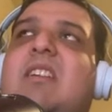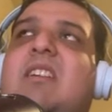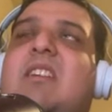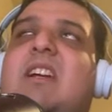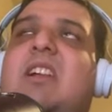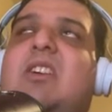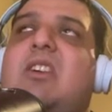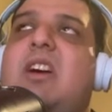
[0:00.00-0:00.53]

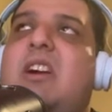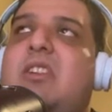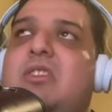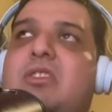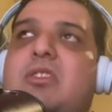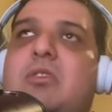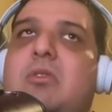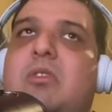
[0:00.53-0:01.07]
Then Cotter
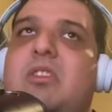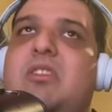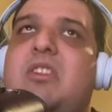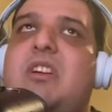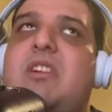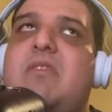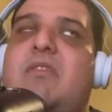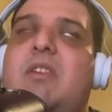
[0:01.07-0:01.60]
scores
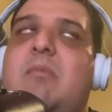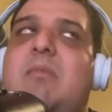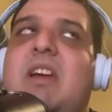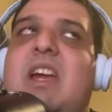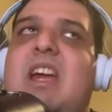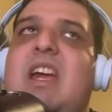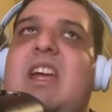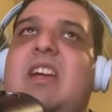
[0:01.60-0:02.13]
from
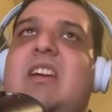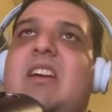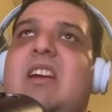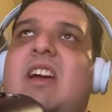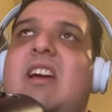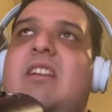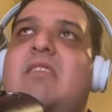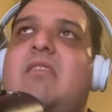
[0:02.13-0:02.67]
Hague
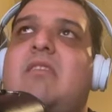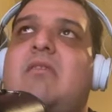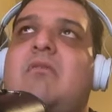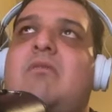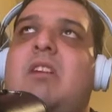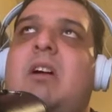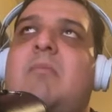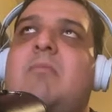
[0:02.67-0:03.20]
and
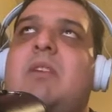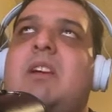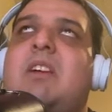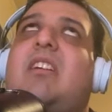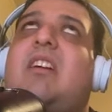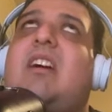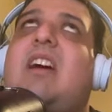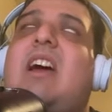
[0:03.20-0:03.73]

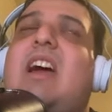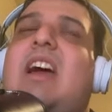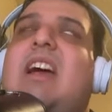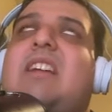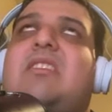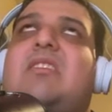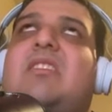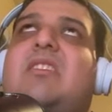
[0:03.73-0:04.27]
Rondbjerg
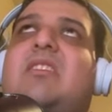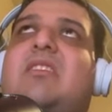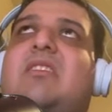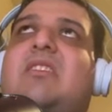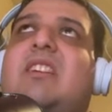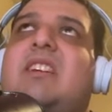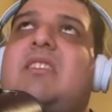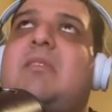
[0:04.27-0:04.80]
at
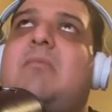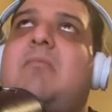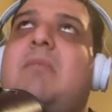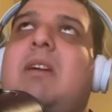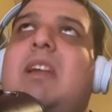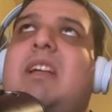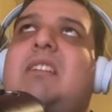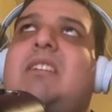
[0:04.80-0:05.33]
6
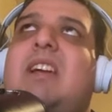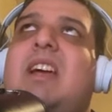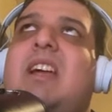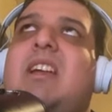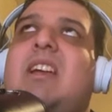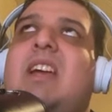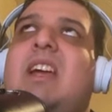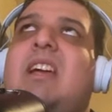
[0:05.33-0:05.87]
minutes
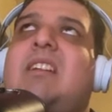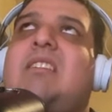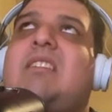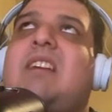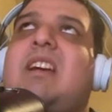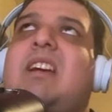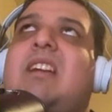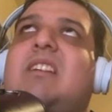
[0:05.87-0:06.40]
and 8
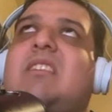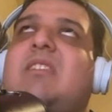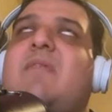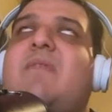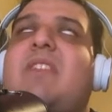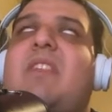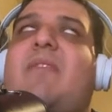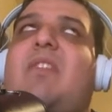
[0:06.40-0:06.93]
seconds.
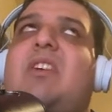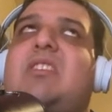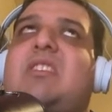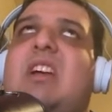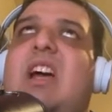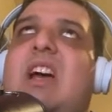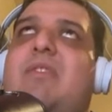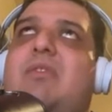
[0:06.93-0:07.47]
The first
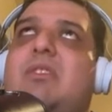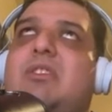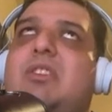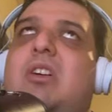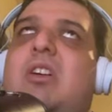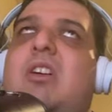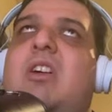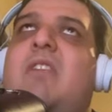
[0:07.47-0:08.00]
half was
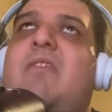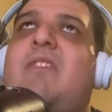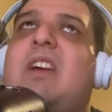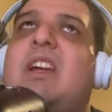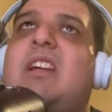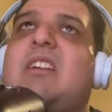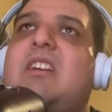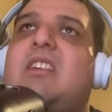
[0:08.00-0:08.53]
all
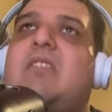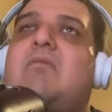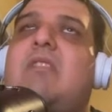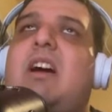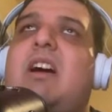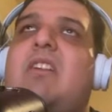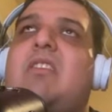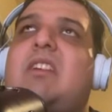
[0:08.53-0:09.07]
Vegas. The
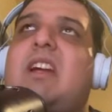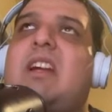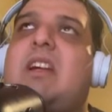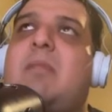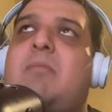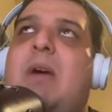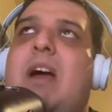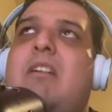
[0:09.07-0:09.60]
Wild get
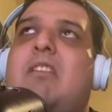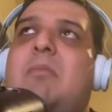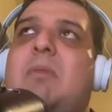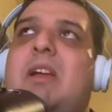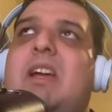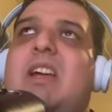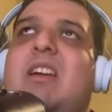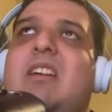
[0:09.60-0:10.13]
a power
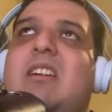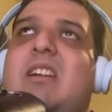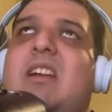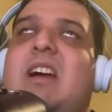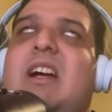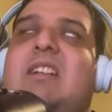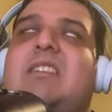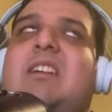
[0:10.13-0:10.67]
play.
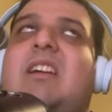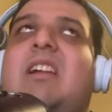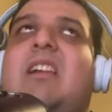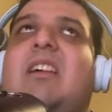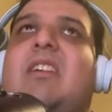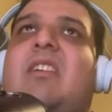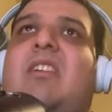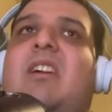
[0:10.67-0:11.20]
Knights kill
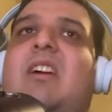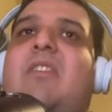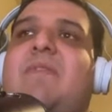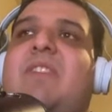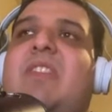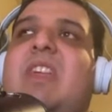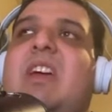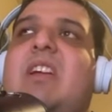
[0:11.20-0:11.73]
it off.
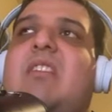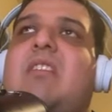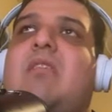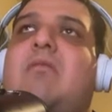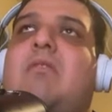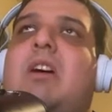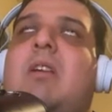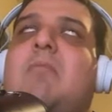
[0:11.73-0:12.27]
Then
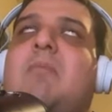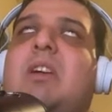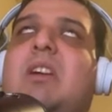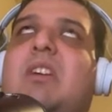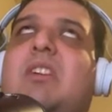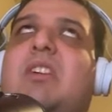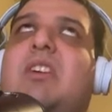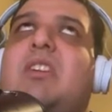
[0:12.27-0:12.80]

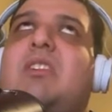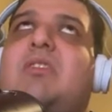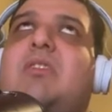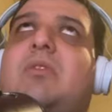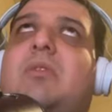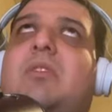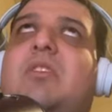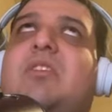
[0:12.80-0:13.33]
Rondbjerg
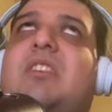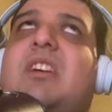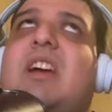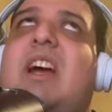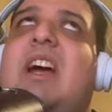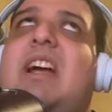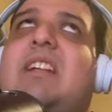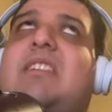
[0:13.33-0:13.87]
scores
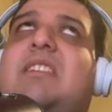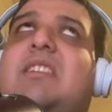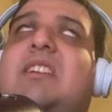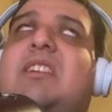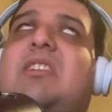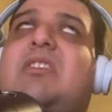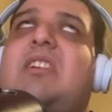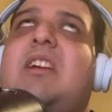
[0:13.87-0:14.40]
at
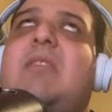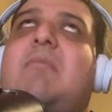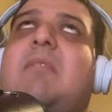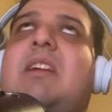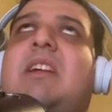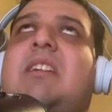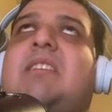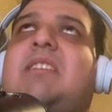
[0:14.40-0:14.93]
16
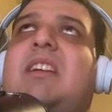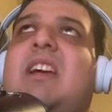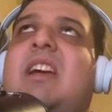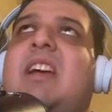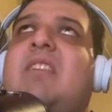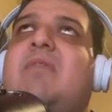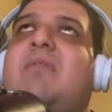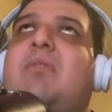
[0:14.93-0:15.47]
minutes
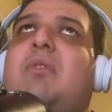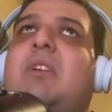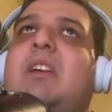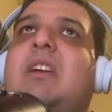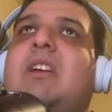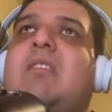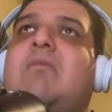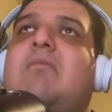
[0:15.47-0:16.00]
and
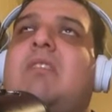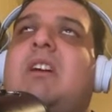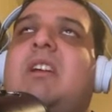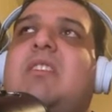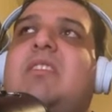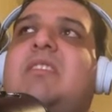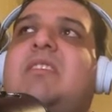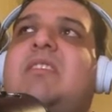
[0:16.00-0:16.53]

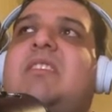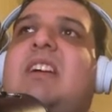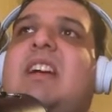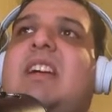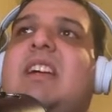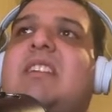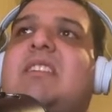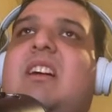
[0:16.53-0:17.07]
41
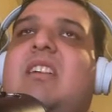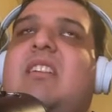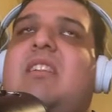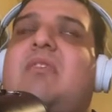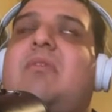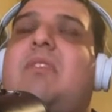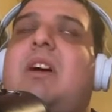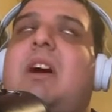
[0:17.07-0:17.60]
seconds
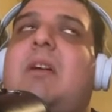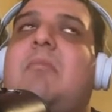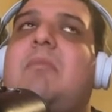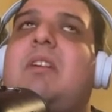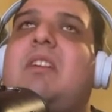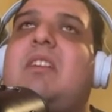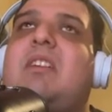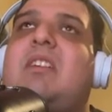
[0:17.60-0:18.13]

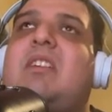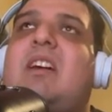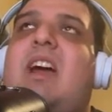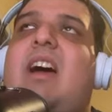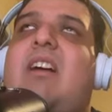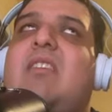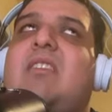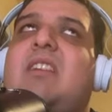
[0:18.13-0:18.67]
from
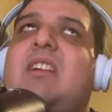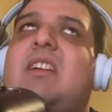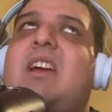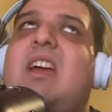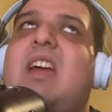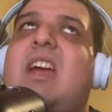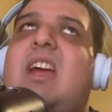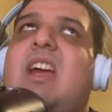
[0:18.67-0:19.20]
Howden
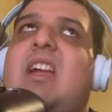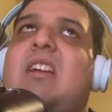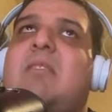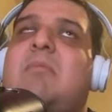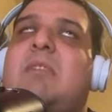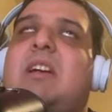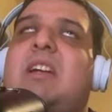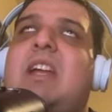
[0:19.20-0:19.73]
and
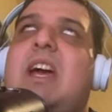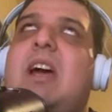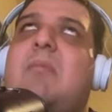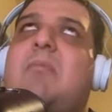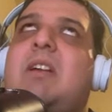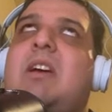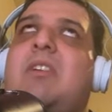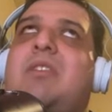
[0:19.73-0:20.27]

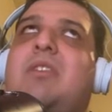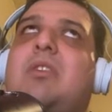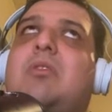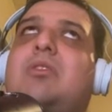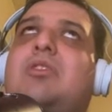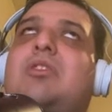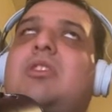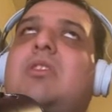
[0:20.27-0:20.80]
McNabb. Now,
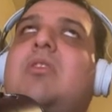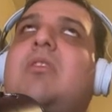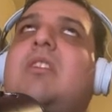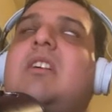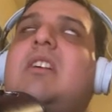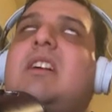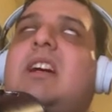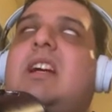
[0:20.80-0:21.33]
those two
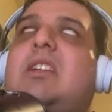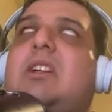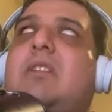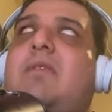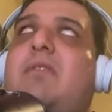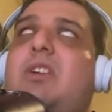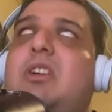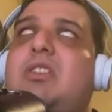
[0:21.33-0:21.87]
got their
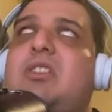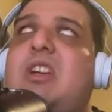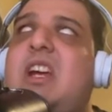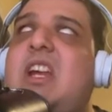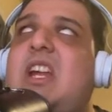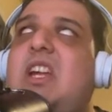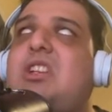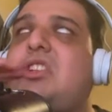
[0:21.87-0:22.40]
first
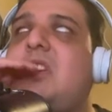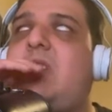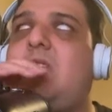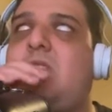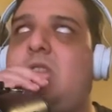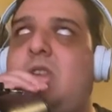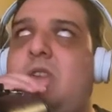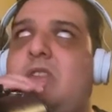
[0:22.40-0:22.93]
NHL
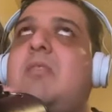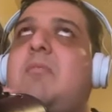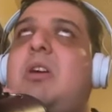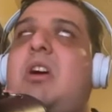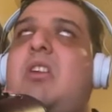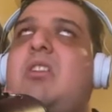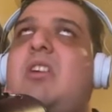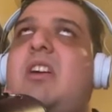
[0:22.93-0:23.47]
goals.
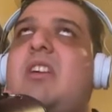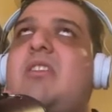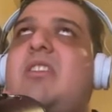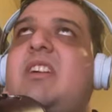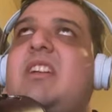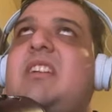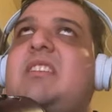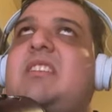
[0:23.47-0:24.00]
Paul Cotter
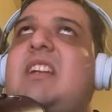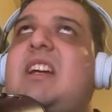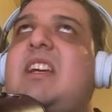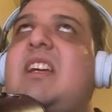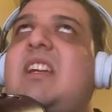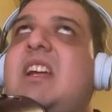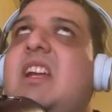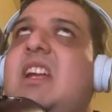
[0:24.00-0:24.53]
in his
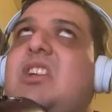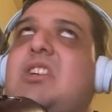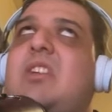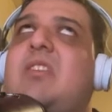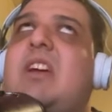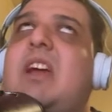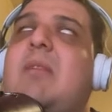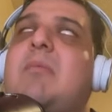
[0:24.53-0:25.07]
second
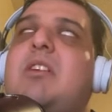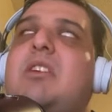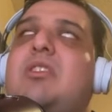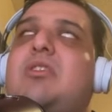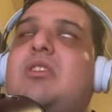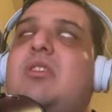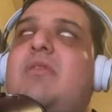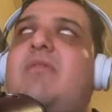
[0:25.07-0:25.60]
NHL game.
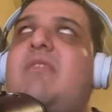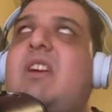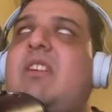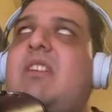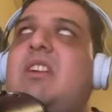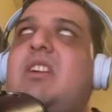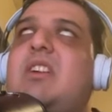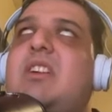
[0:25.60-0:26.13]
So,
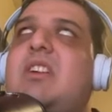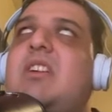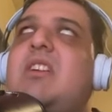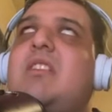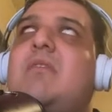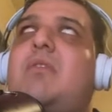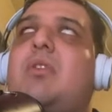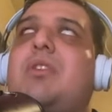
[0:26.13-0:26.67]
very good
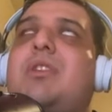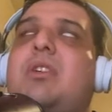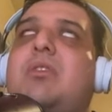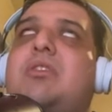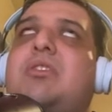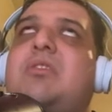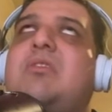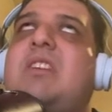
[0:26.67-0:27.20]
for
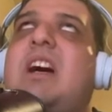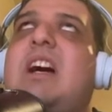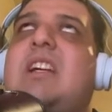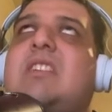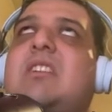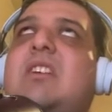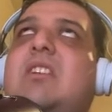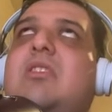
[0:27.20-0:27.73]
those two
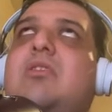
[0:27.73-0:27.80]
guys.